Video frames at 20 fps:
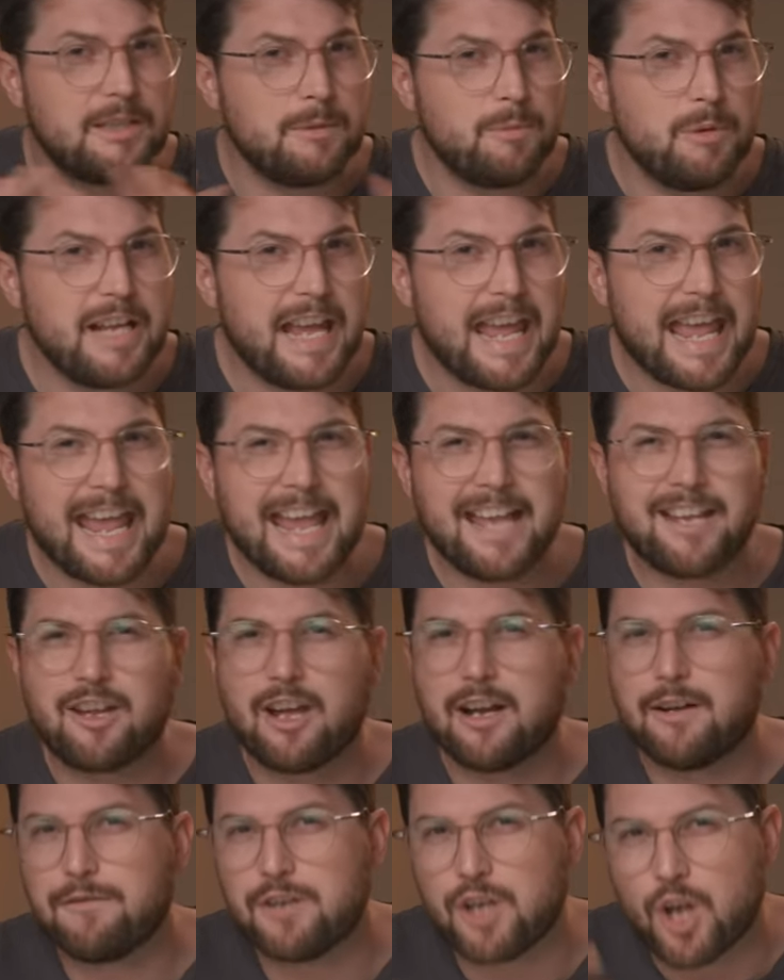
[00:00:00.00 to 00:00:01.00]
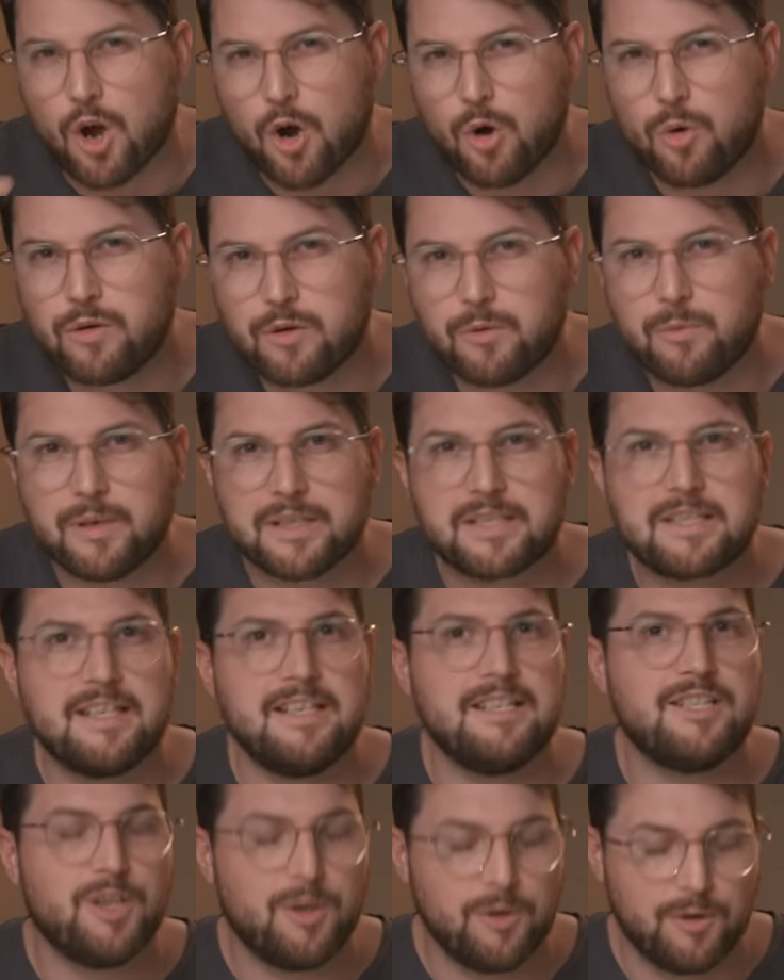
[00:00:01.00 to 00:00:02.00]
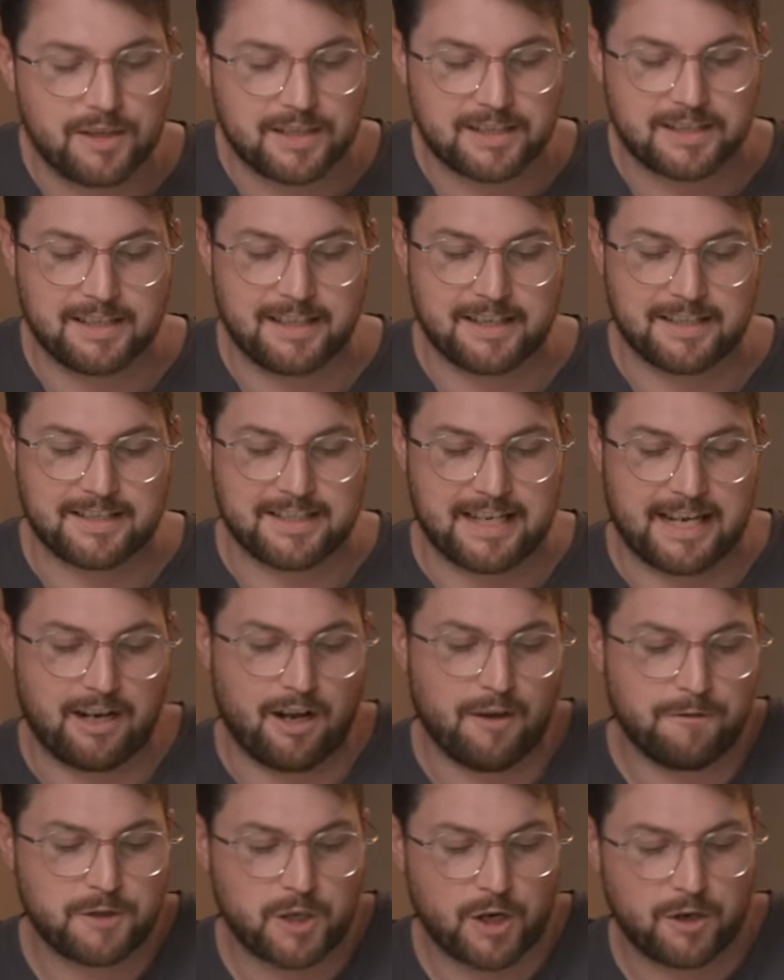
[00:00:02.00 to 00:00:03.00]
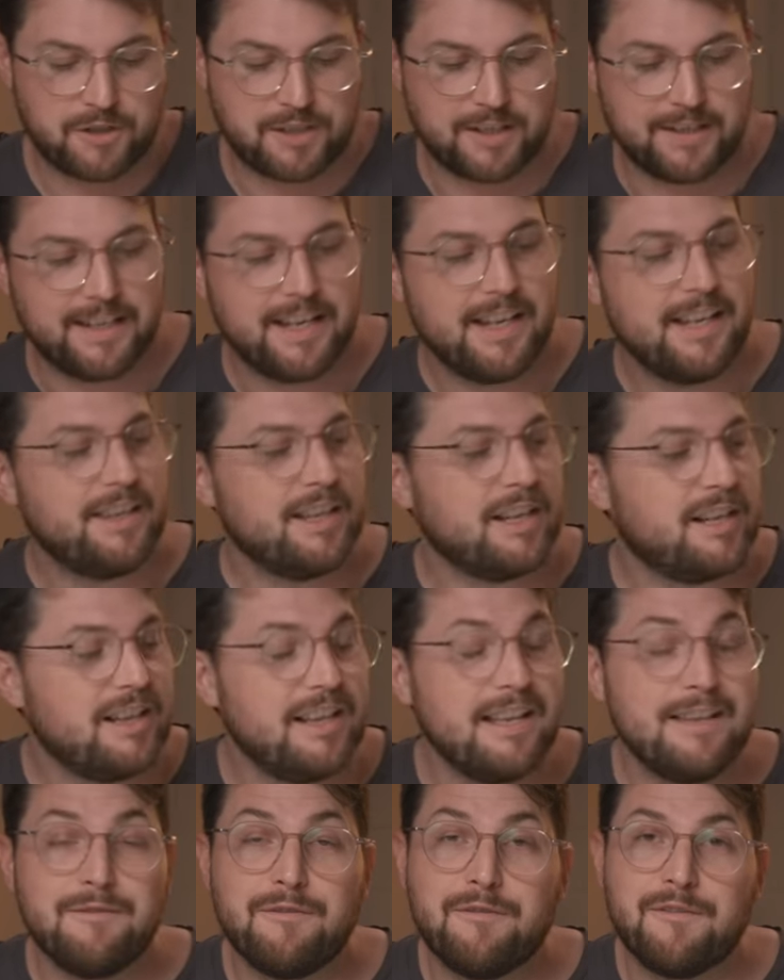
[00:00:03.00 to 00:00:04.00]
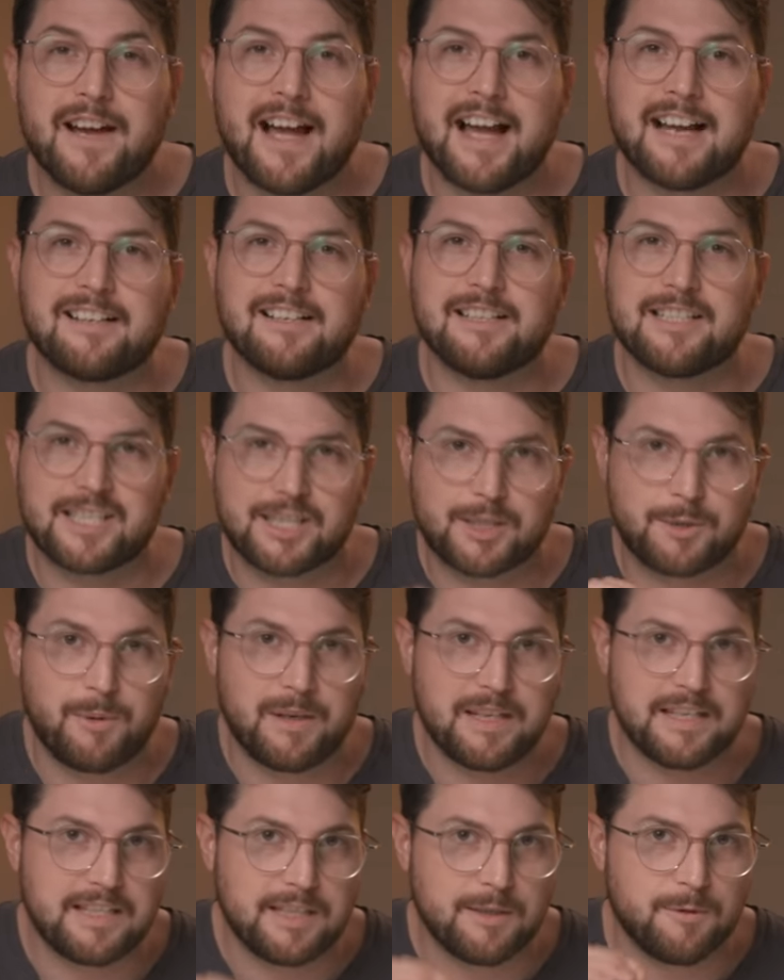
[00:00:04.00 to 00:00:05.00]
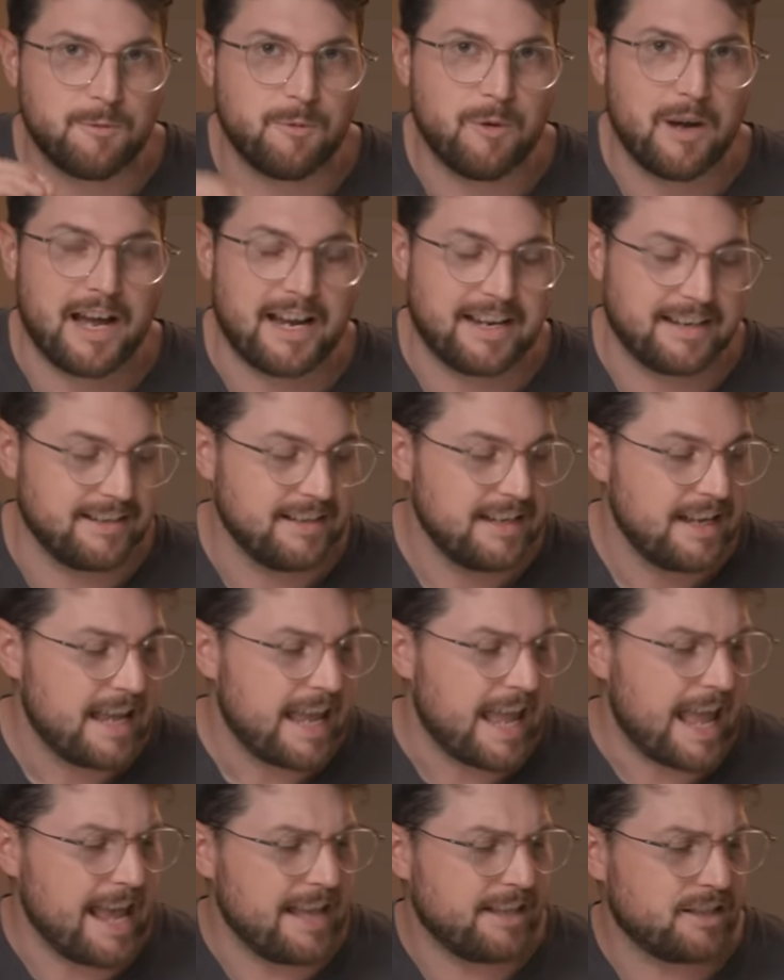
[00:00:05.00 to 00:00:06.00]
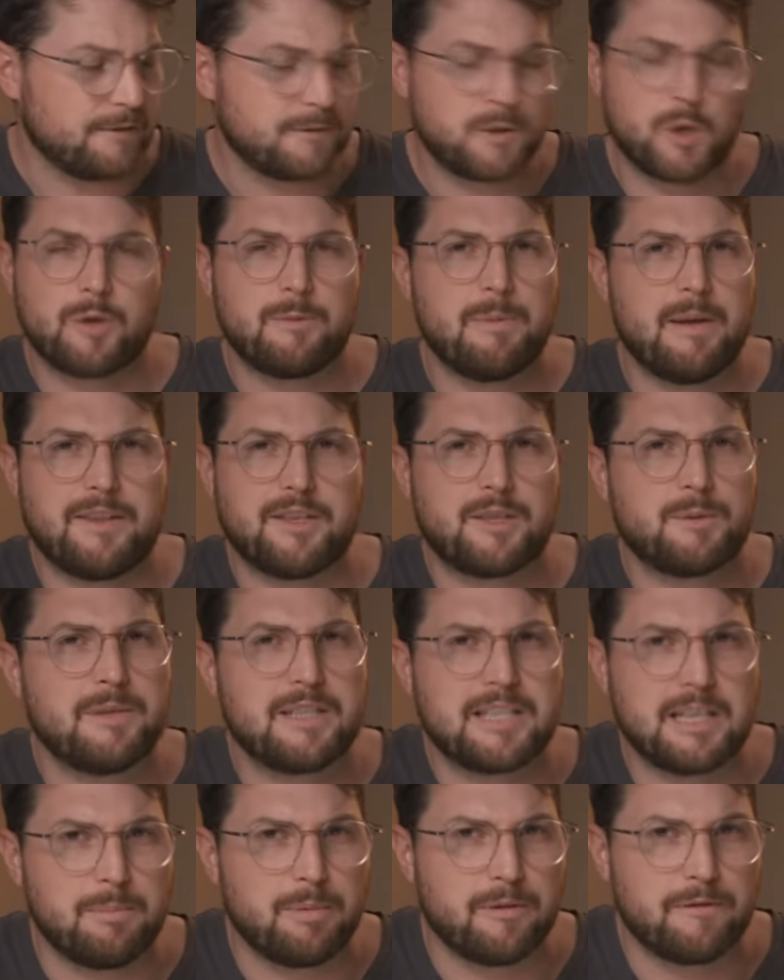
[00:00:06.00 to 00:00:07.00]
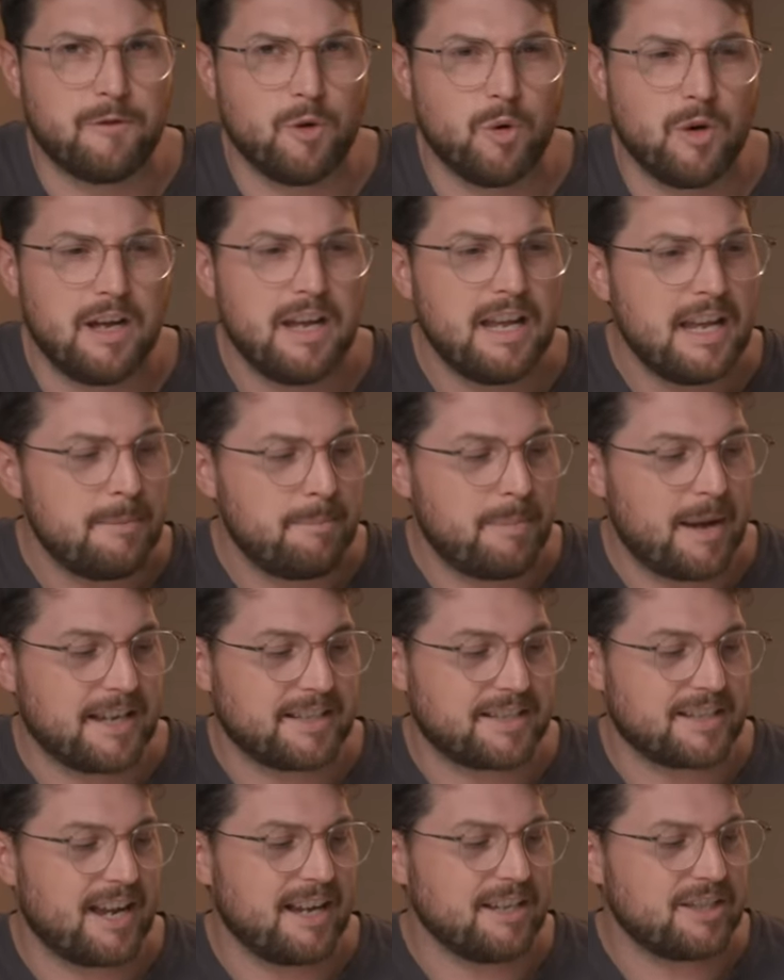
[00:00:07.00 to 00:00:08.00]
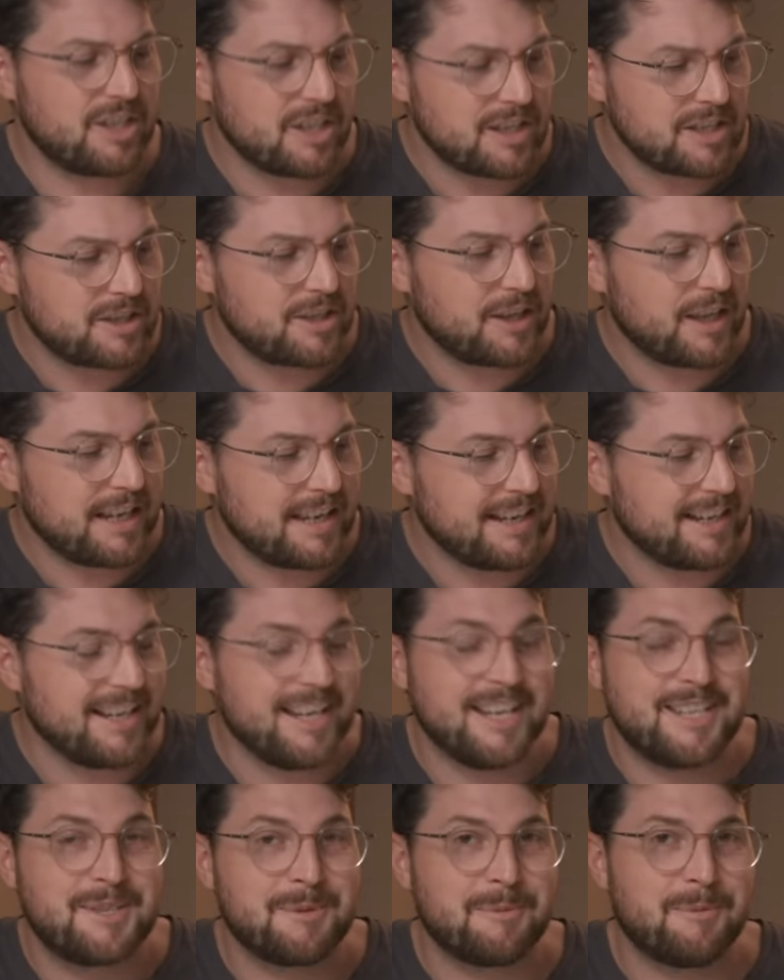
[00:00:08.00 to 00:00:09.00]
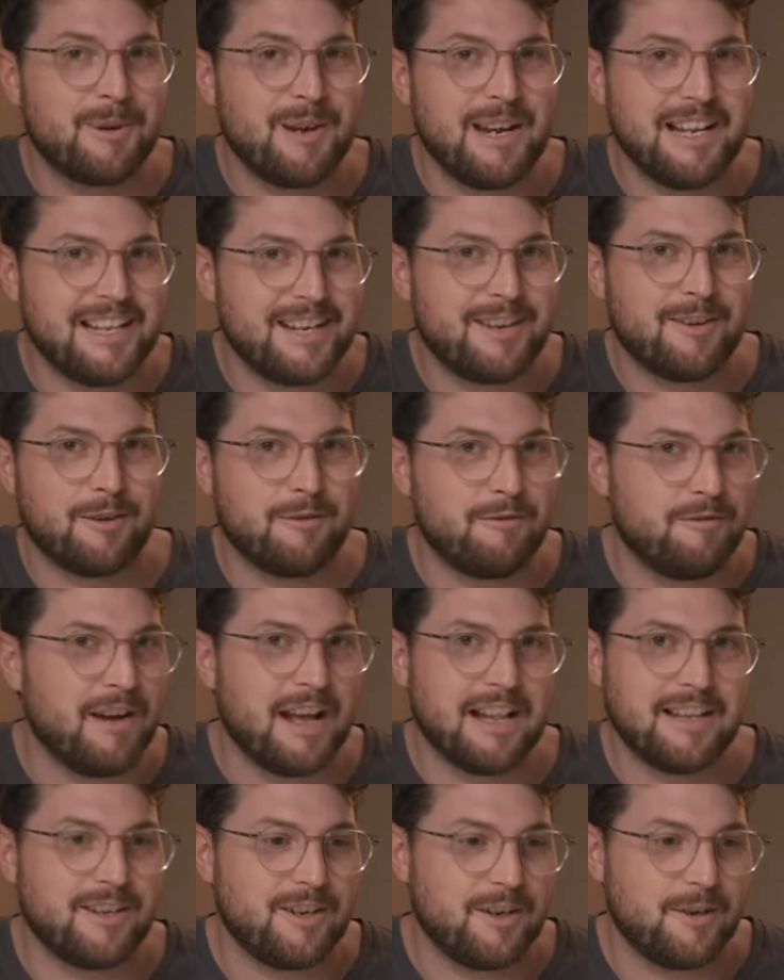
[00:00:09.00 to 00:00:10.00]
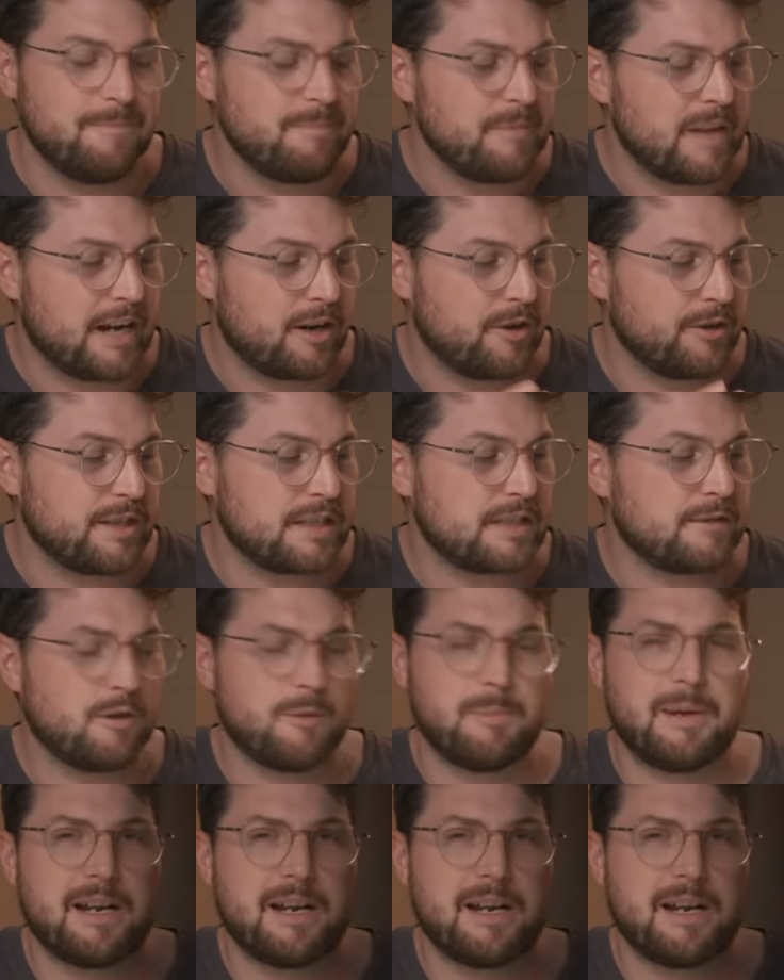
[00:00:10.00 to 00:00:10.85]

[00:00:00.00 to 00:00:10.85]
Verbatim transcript: I did want to add kind of an older whiskey to this list, and I've chosen the Glenfarclas 21. And I've talked about this whiskey before, but I just think it is really good value. I got this for